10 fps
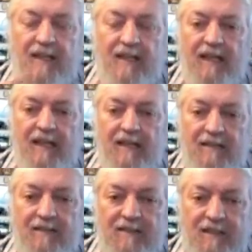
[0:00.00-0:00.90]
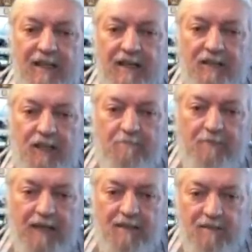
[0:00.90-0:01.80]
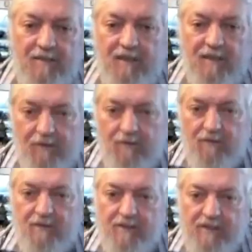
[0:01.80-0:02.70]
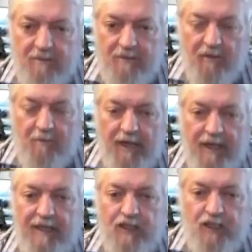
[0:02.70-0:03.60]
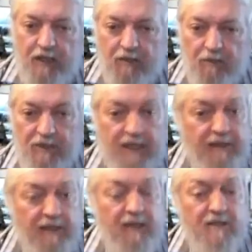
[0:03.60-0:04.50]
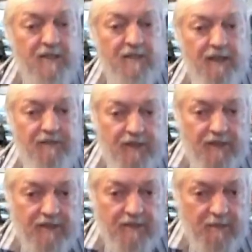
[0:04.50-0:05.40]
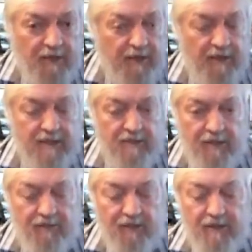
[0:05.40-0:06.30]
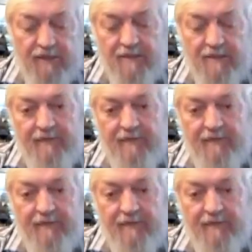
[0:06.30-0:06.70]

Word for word: they decided to go back to the old system of brigadier general, which other countries have had for years, Americans have had for years.